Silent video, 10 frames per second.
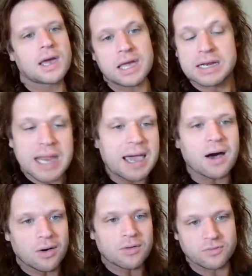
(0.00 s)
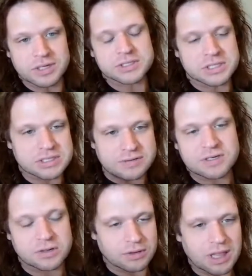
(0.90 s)
and now the residents of
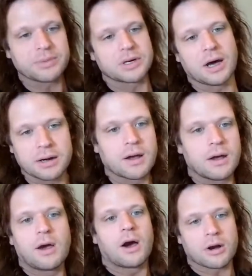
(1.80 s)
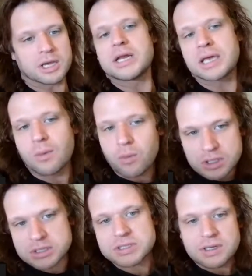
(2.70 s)
southern Lebanon are getting it
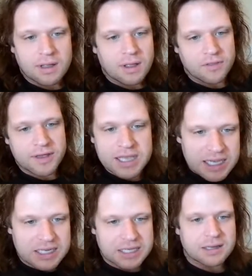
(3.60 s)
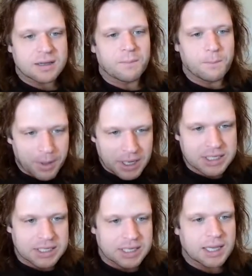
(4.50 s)
worse than
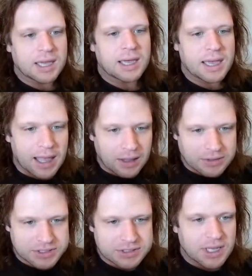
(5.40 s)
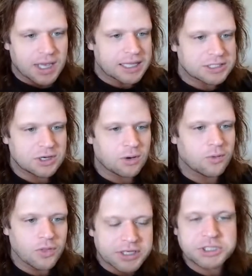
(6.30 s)
anybody else. And
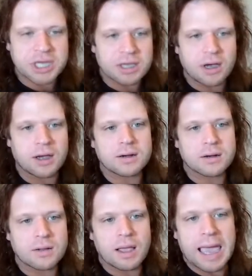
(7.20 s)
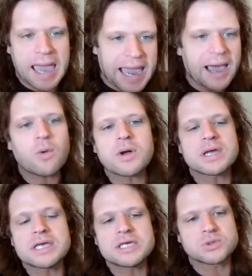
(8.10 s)
so let's check on how
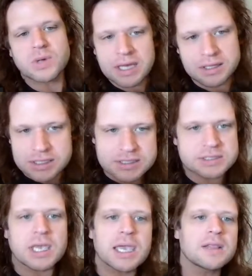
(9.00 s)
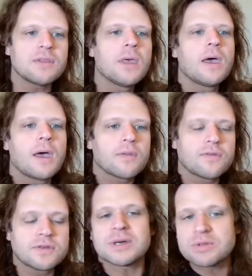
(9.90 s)
Israelis in
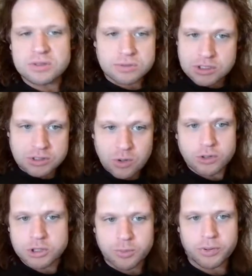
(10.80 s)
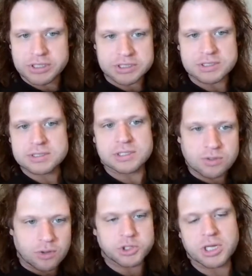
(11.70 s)
some of the torture prisons, the
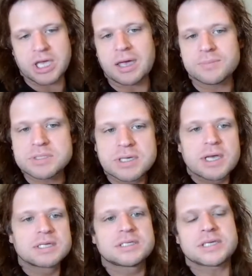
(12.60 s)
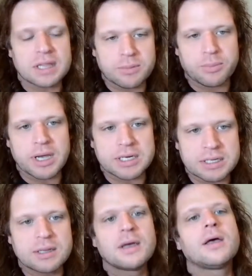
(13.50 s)
torture camps,
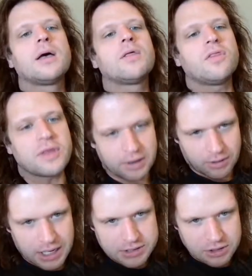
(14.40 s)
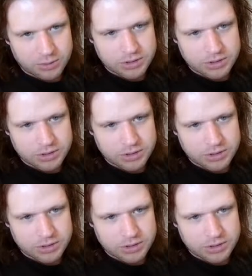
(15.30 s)
celebrated their October